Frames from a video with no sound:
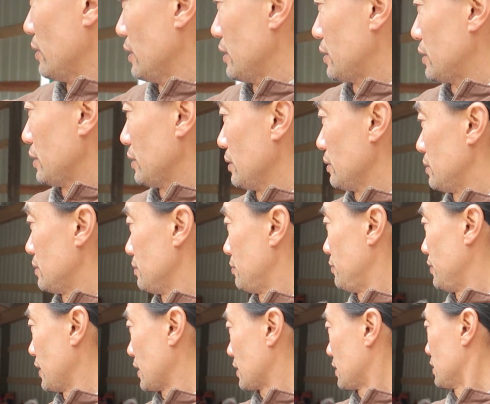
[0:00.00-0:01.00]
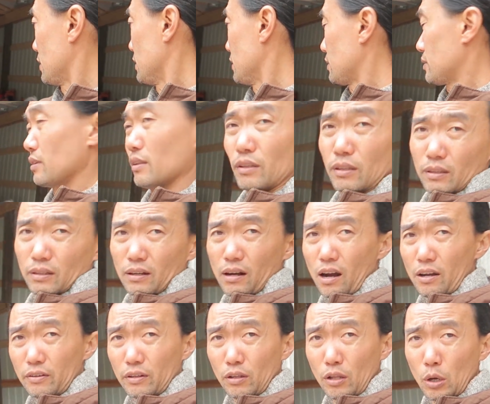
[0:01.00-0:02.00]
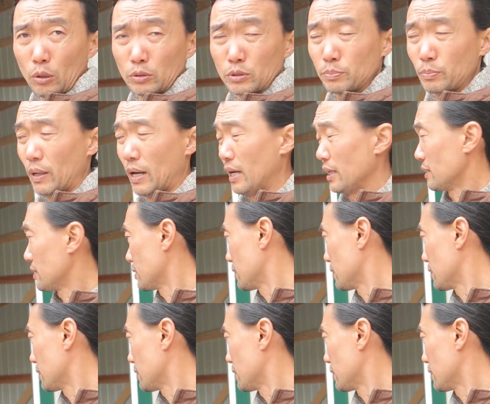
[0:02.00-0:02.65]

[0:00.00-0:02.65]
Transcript: into to fix all the low spots.